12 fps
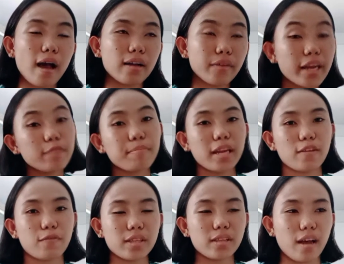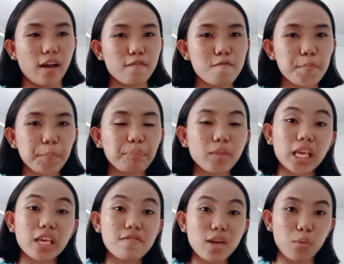great benefit of
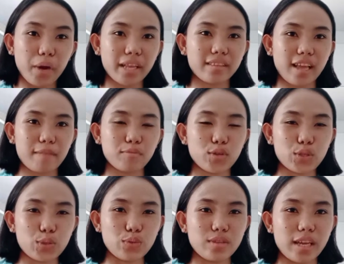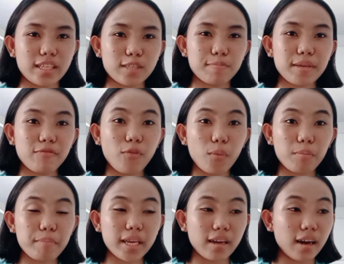giving wait time to students
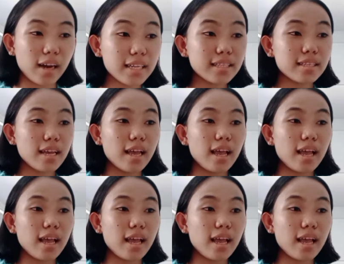because